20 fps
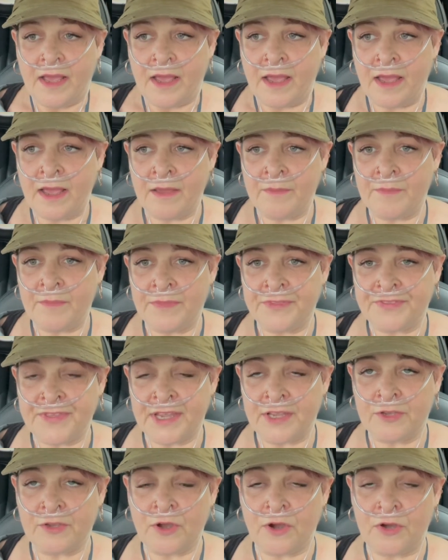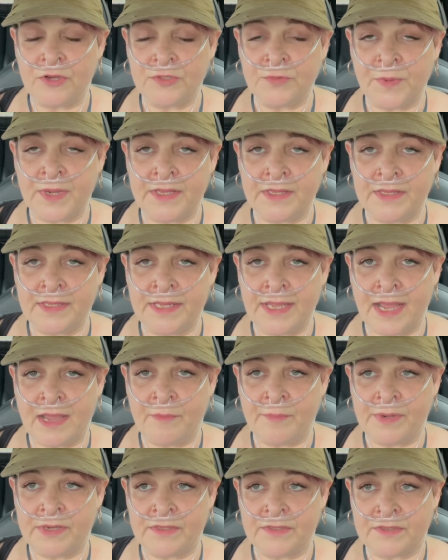Thank God when the
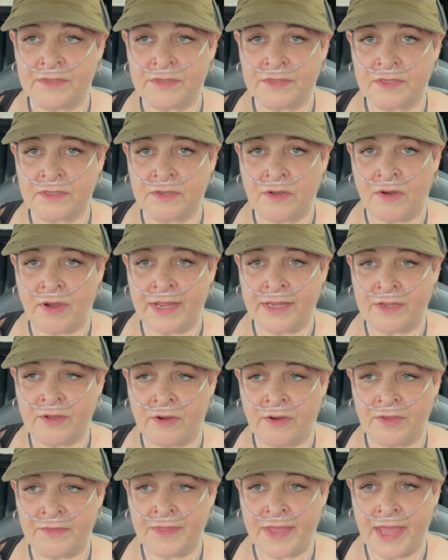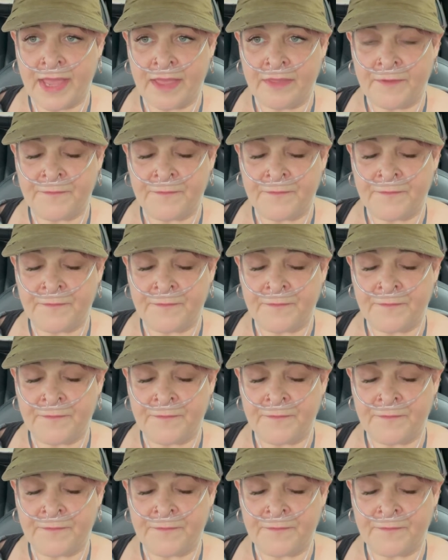ambulance guy got there,